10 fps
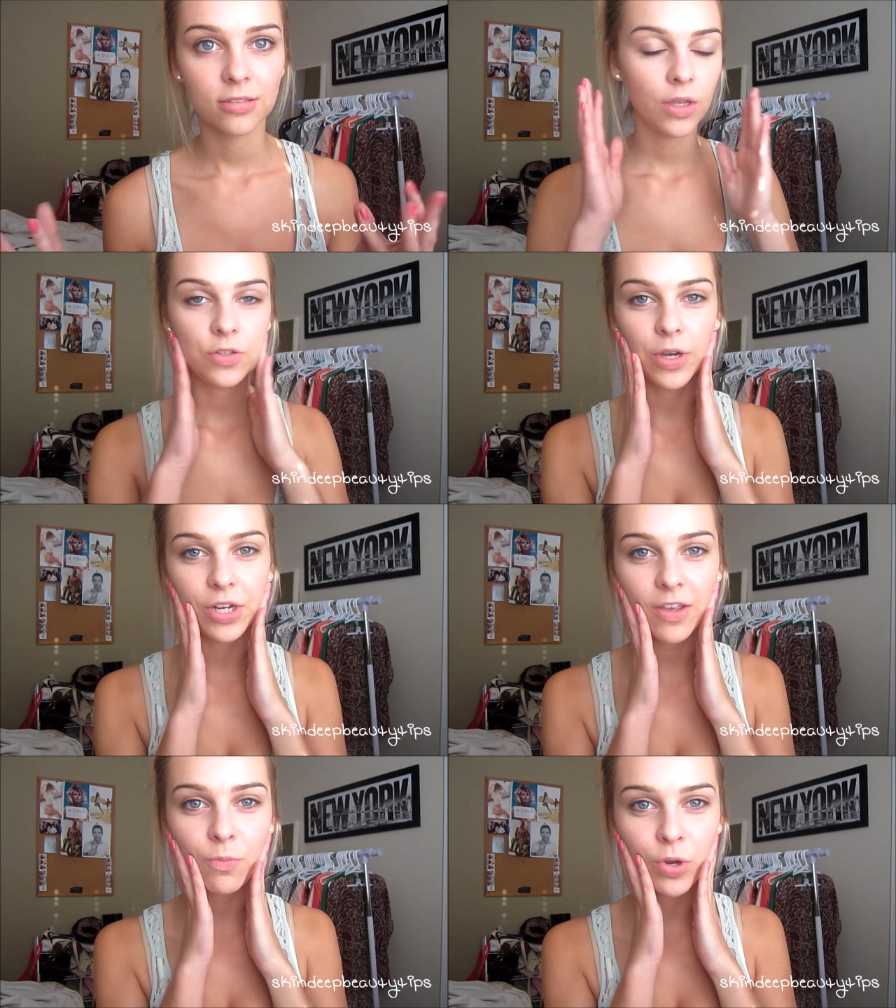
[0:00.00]
So I
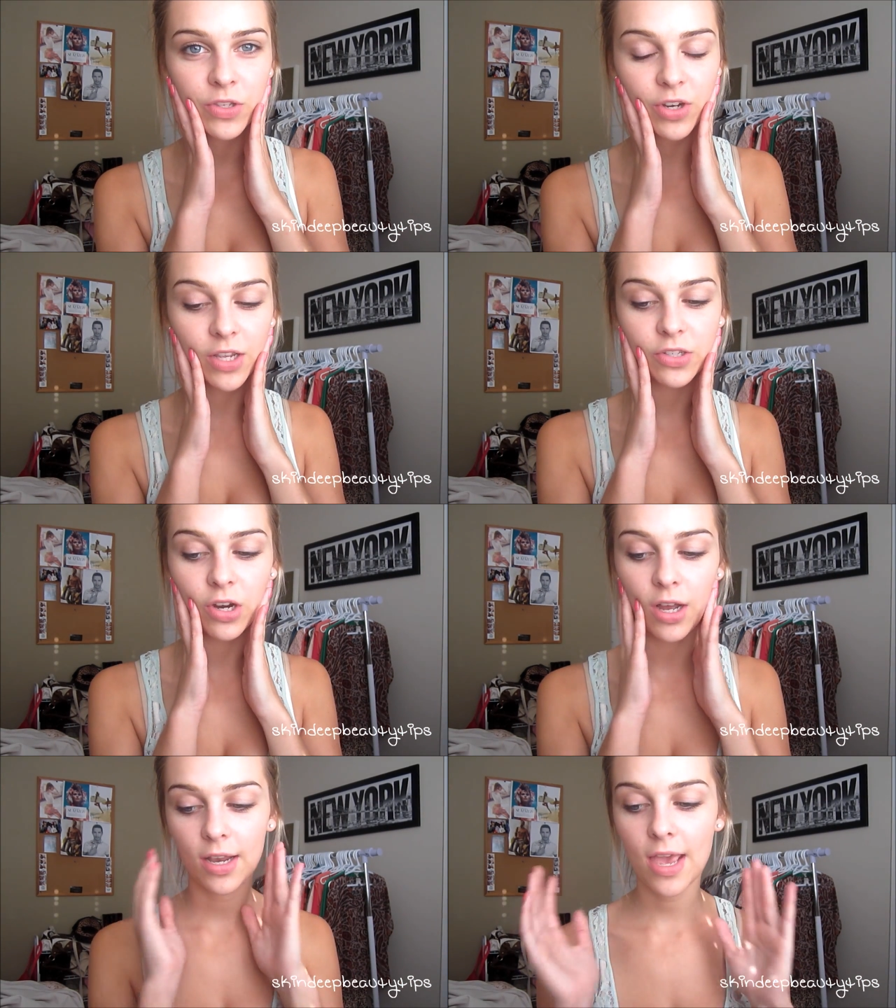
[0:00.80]
already have
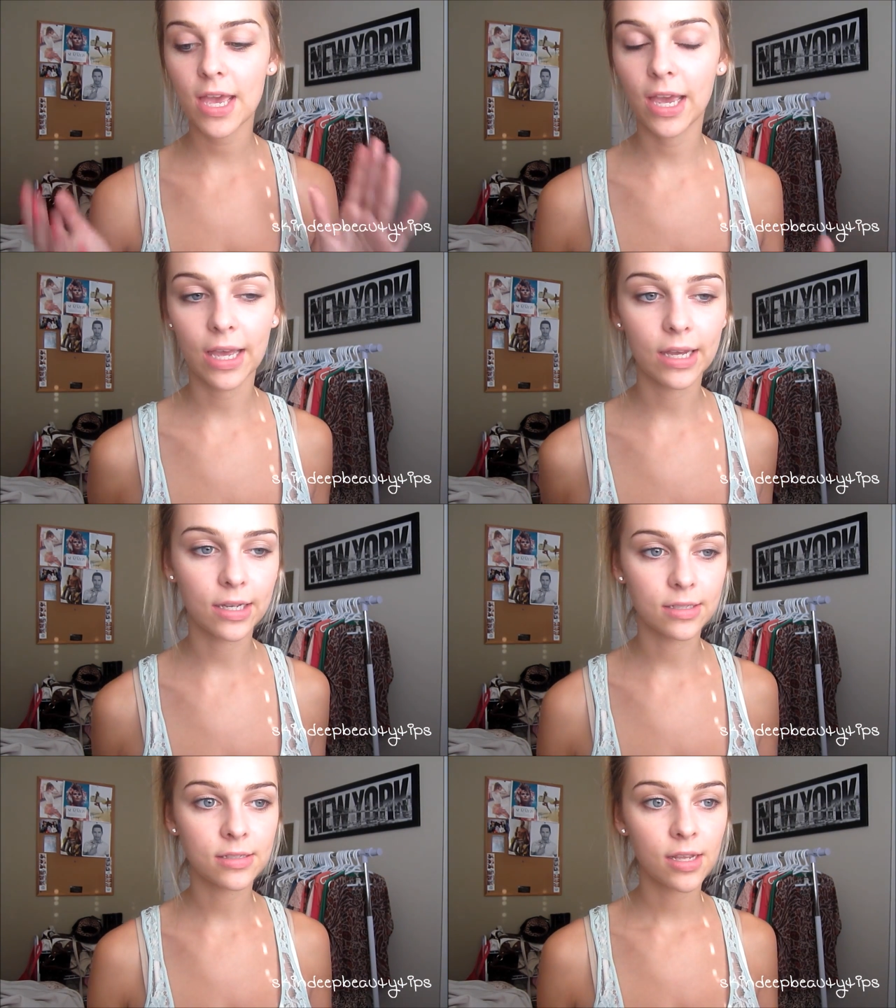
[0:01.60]
moisturizer on,
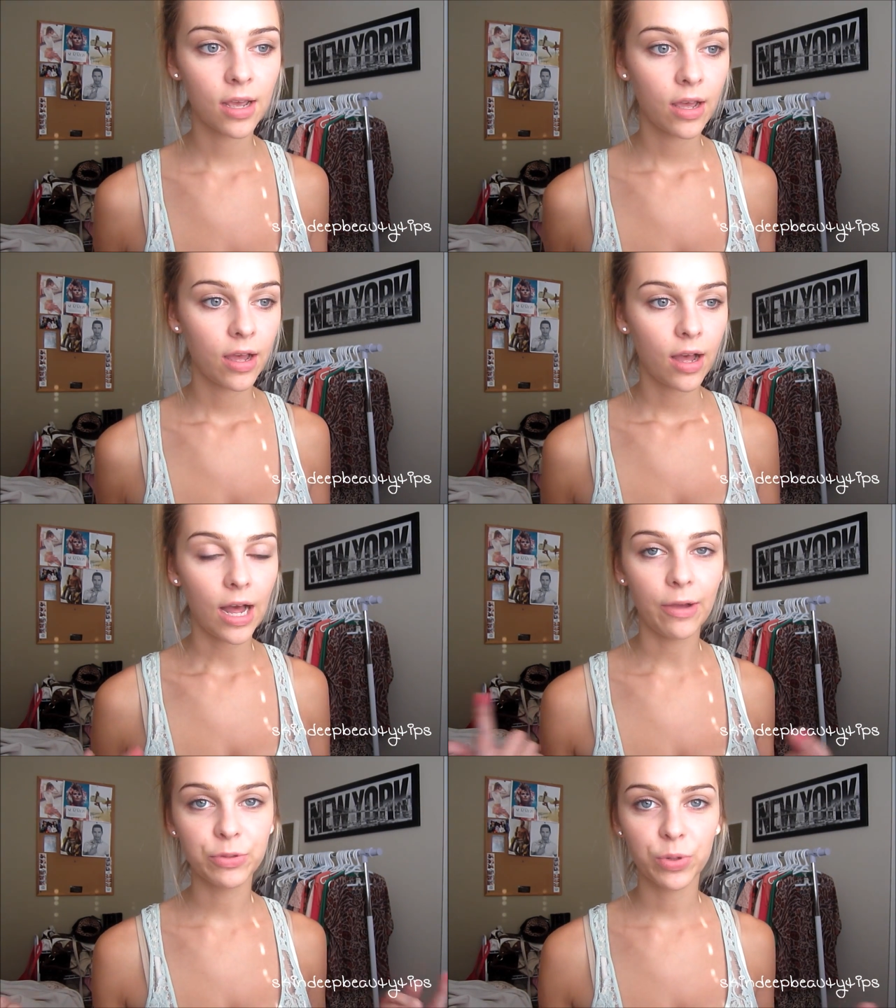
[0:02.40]
and
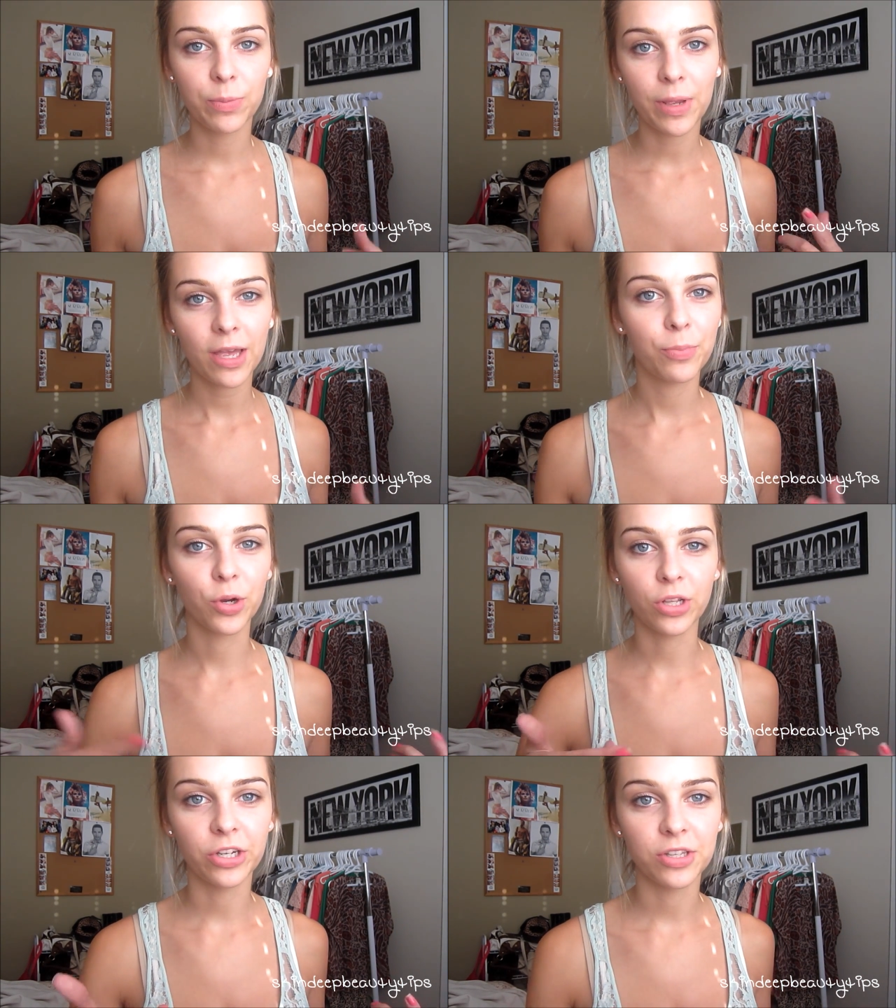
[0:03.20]
I was wearing makeup
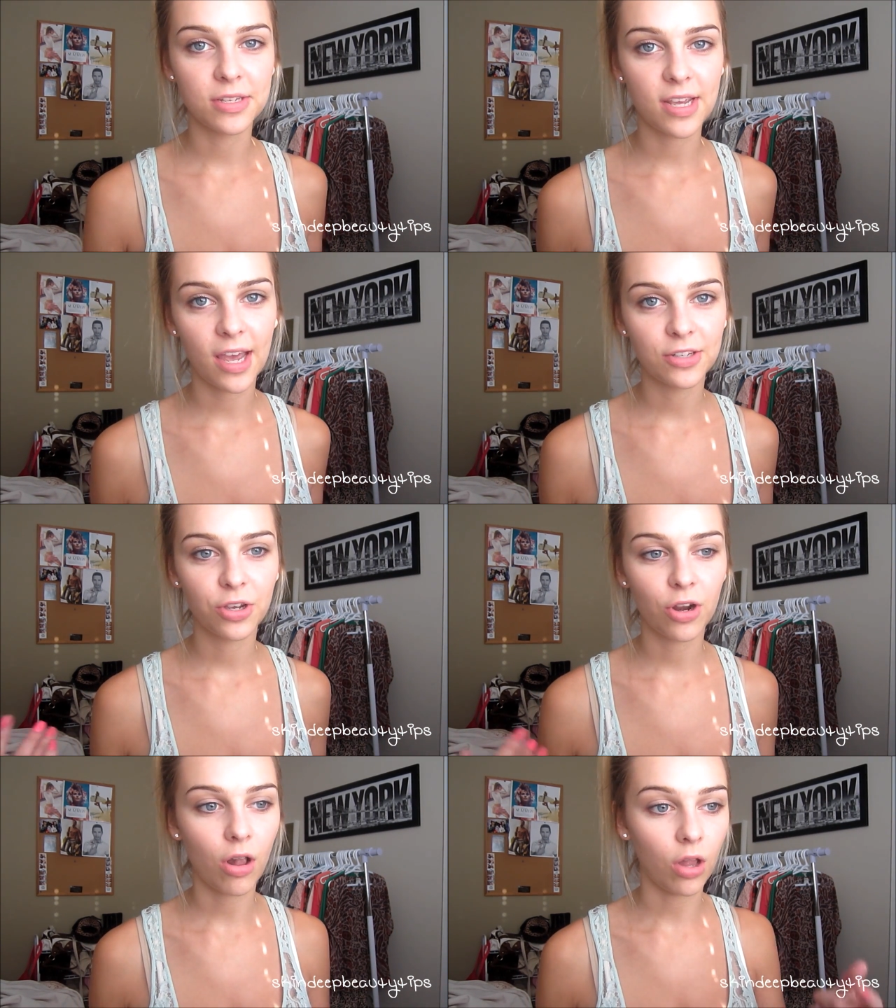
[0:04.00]
earlier in the day. I
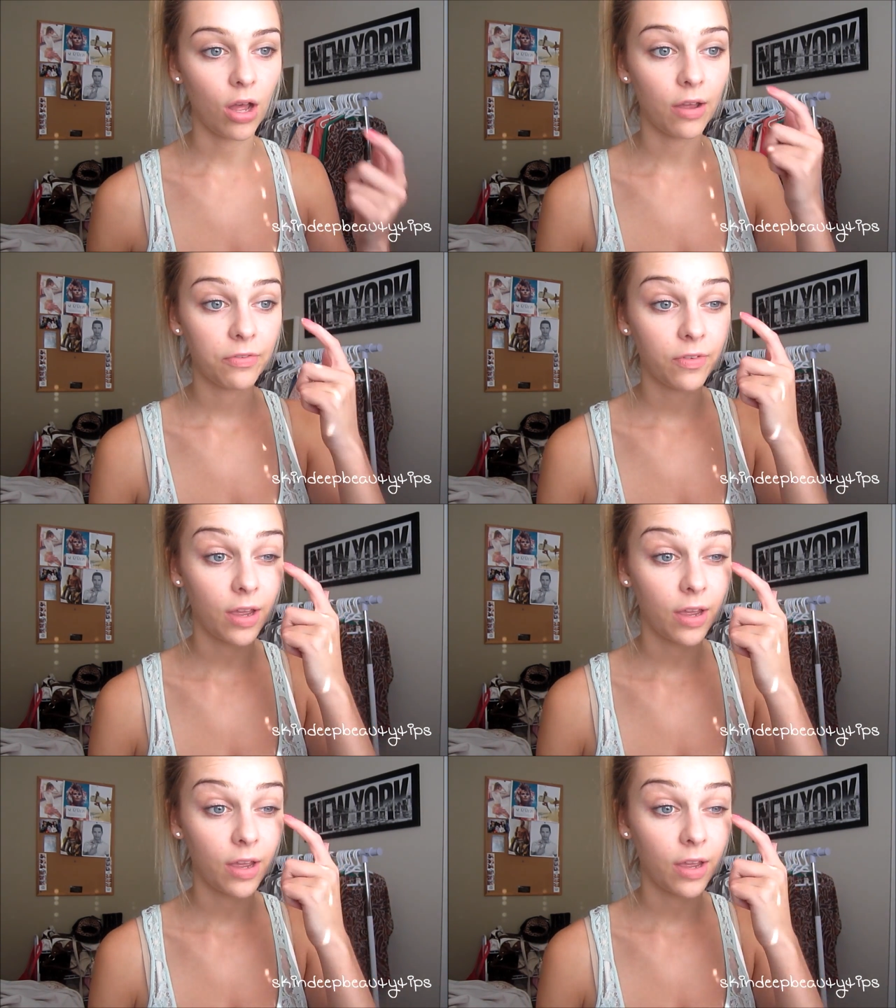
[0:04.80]
took it all off.